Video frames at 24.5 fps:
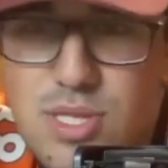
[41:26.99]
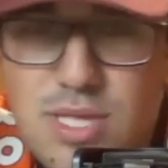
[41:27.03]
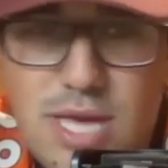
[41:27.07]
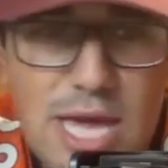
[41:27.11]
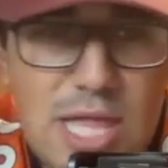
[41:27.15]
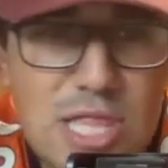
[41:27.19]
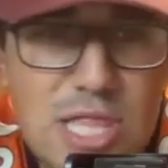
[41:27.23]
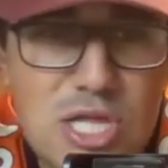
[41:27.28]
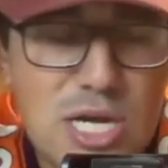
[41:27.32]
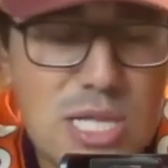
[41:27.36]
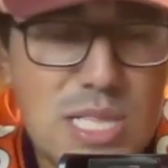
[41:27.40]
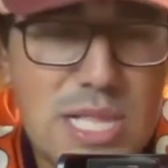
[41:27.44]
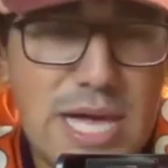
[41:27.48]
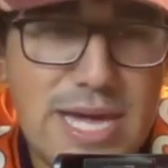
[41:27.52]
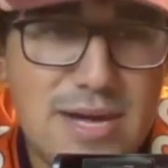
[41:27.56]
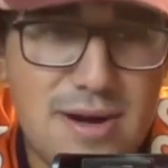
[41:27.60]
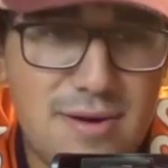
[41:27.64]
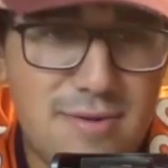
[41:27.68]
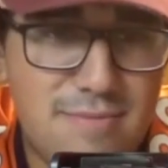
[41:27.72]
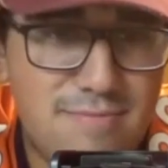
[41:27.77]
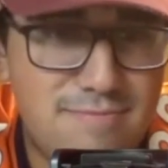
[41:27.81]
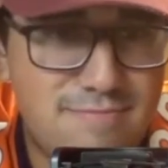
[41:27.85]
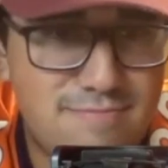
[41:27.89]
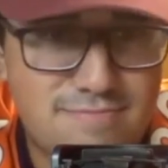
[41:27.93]
It looked like
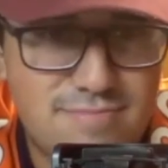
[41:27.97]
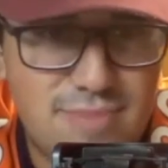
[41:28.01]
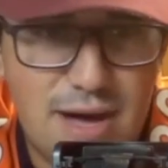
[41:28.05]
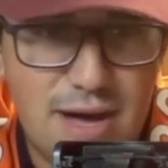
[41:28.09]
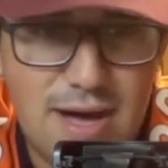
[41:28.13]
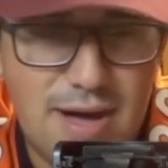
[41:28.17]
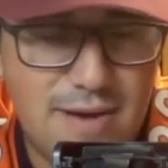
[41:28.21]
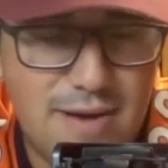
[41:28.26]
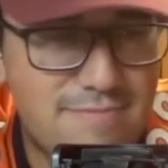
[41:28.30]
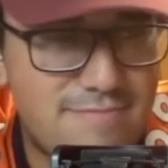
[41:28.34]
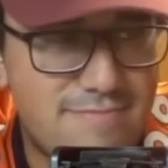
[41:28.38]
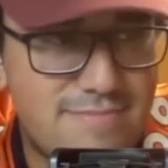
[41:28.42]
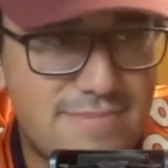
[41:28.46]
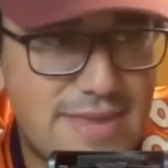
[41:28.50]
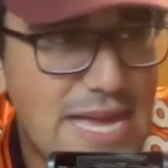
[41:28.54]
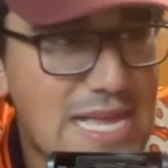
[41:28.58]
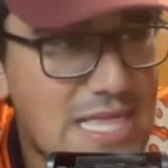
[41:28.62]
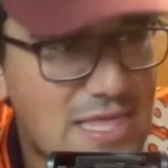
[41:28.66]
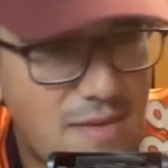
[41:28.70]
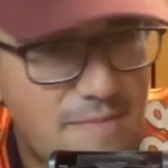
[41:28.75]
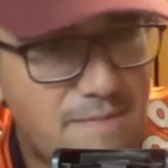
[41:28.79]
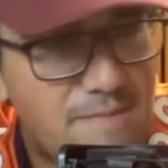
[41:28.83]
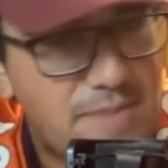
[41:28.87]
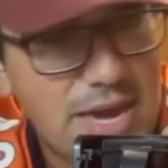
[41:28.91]
a, a
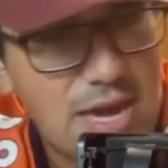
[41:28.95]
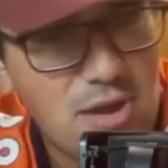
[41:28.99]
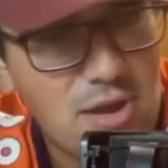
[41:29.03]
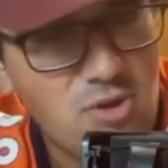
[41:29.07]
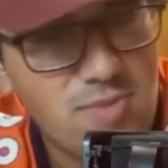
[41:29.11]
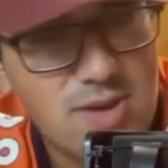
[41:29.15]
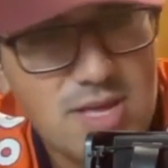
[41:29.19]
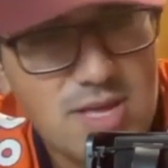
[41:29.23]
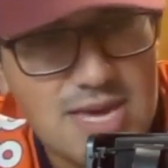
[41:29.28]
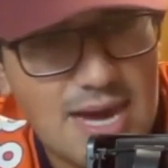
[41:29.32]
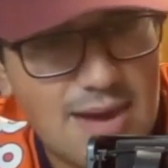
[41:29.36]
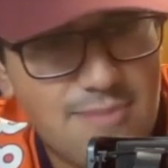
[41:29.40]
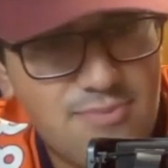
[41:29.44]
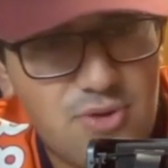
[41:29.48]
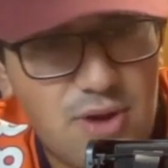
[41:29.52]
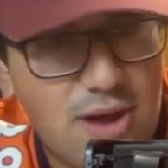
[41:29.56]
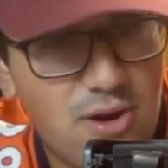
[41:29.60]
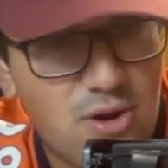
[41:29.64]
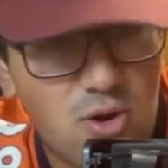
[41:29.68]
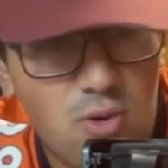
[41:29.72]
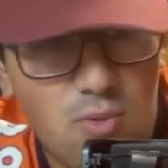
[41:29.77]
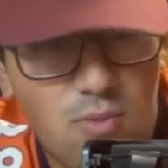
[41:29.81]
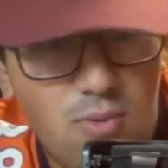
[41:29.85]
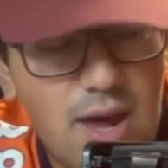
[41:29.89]
Nathan Peterman type throw. I
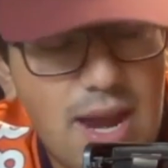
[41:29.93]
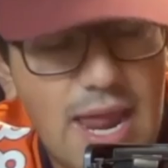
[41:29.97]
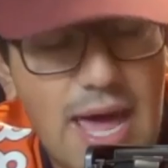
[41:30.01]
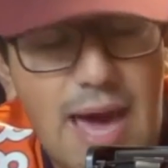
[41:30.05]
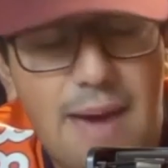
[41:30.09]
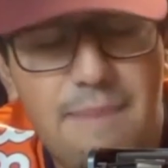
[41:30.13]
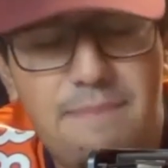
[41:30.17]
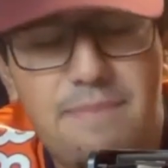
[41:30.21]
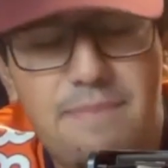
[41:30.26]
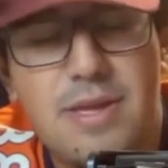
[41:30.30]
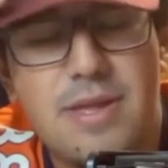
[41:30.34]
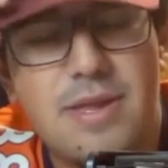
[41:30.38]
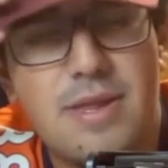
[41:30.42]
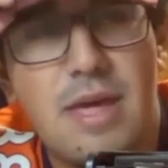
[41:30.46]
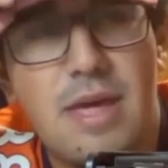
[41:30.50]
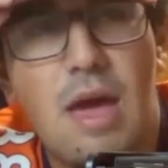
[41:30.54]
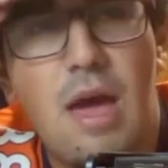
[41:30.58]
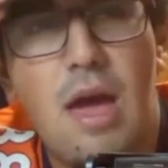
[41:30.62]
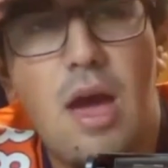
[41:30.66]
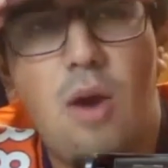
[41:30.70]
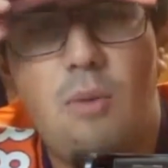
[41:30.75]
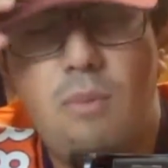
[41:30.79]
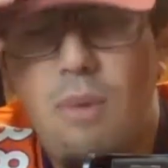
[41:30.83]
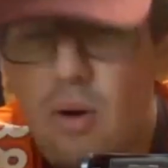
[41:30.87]
don't know what happened.
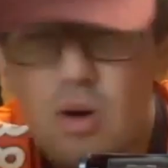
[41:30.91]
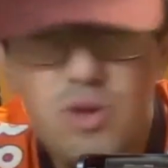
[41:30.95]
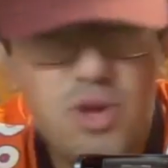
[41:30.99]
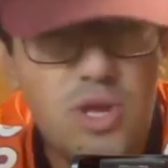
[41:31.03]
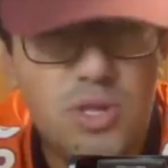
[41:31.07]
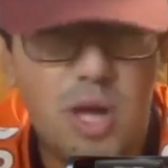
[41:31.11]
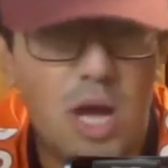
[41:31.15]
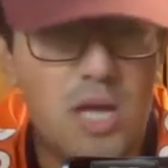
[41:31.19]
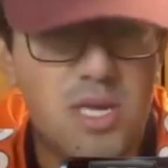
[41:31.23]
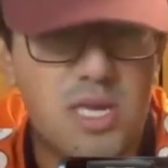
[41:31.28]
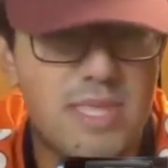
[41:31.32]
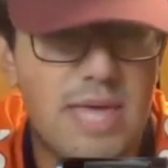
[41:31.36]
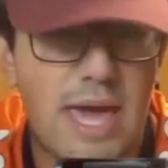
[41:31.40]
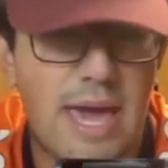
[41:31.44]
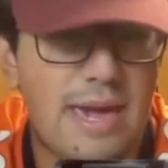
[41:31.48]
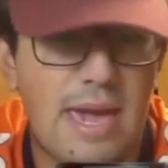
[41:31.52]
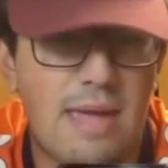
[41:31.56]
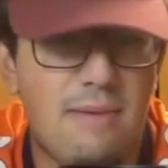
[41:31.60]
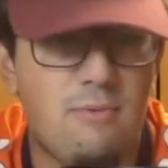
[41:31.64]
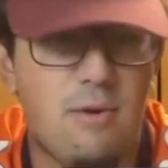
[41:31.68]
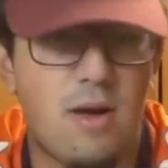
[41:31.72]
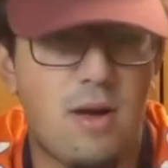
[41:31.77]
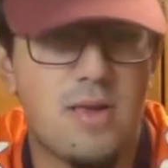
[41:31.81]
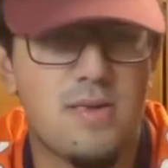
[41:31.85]
What was your thoughts on that
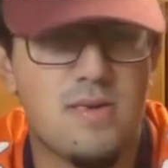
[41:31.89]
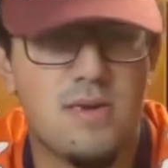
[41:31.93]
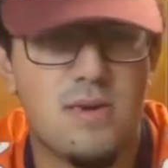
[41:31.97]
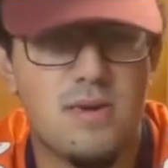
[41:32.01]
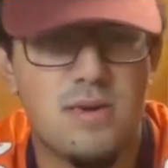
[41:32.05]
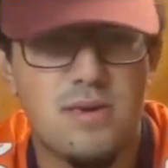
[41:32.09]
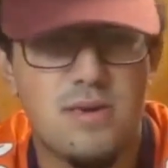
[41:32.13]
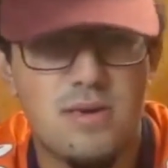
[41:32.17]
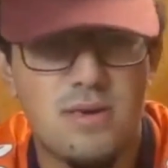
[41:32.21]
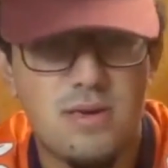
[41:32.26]
game, Rosa?